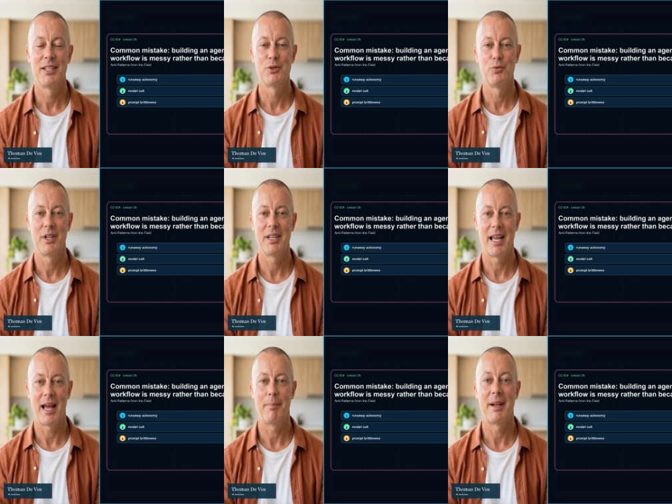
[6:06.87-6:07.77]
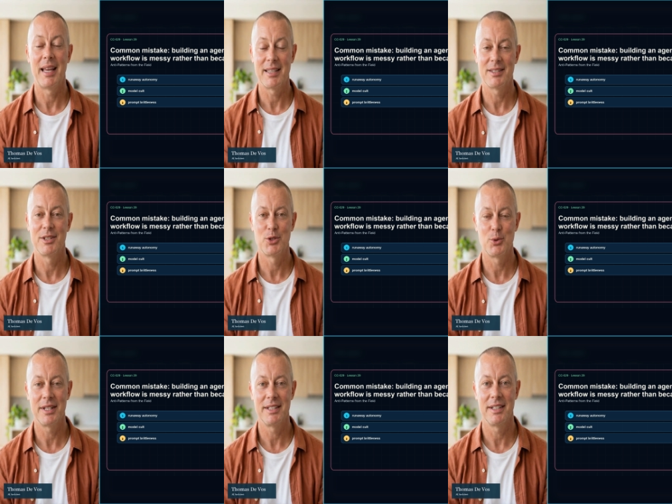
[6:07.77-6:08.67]
Let us recap
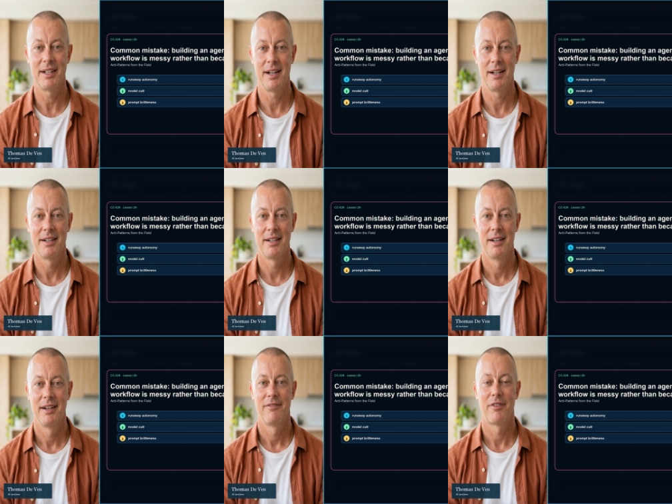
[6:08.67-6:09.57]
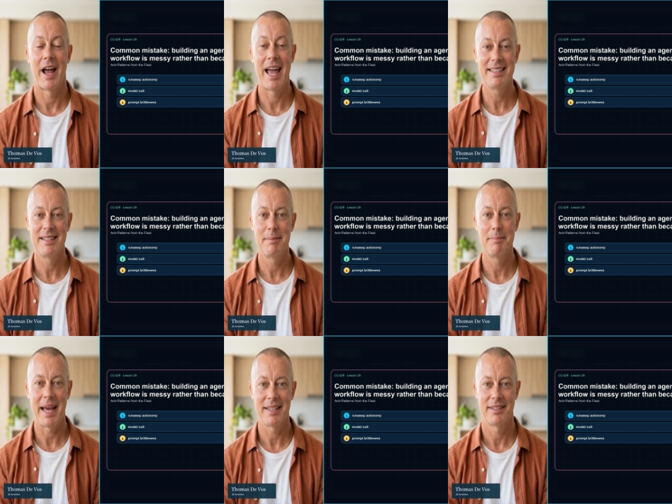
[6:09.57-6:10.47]
Lesson 29. For
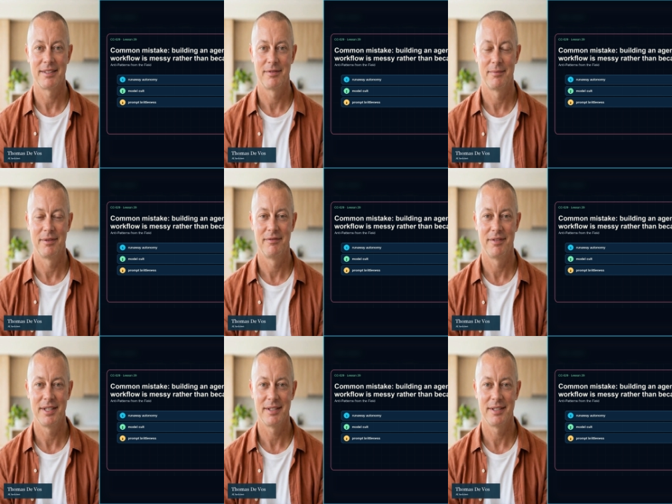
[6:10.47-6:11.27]
anti-patterns from the